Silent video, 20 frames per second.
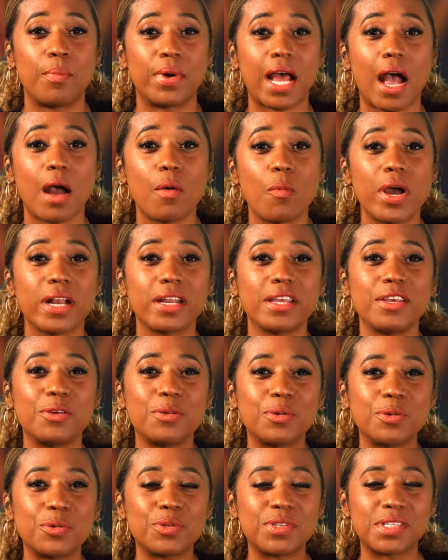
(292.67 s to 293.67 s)
But I want to
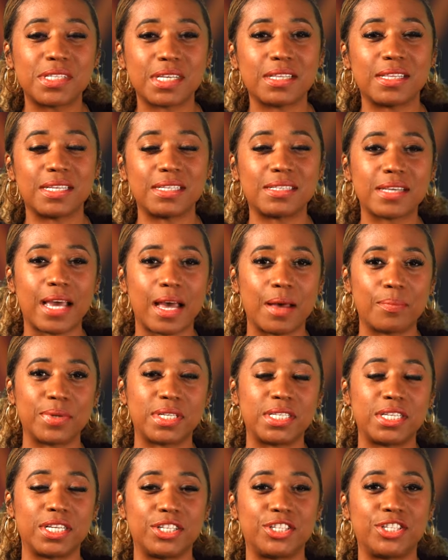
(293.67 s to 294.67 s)
use this
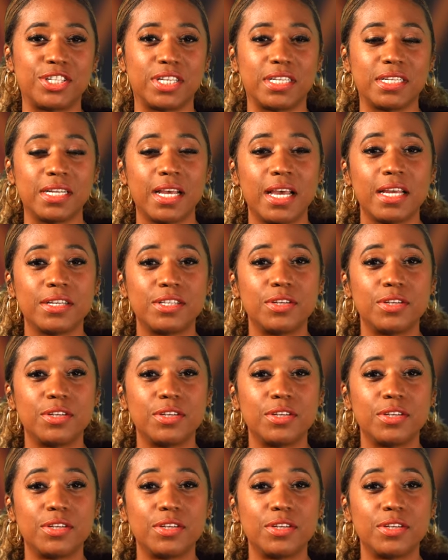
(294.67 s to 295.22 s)
competition